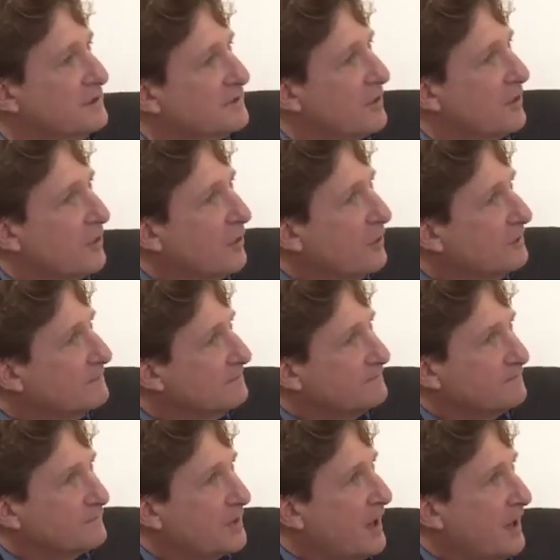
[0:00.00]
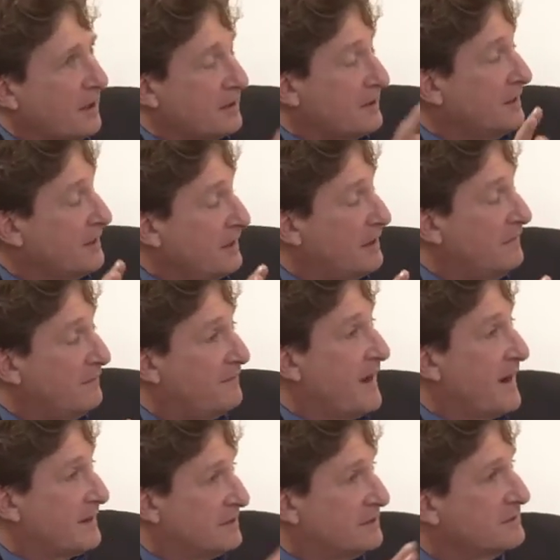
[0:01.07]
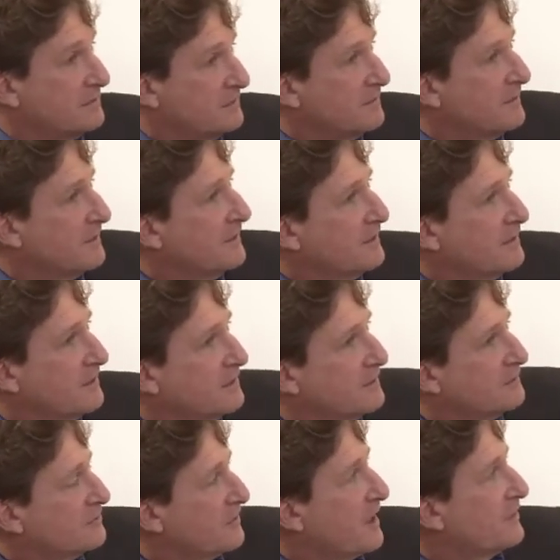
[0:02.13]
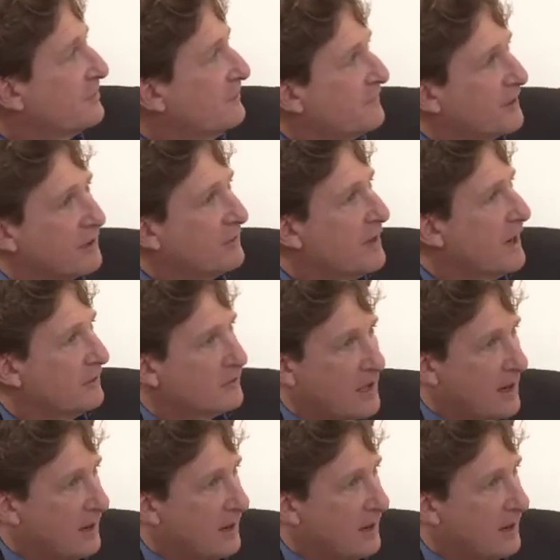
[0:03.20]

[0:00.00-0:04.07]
So, in fact, trying to figure out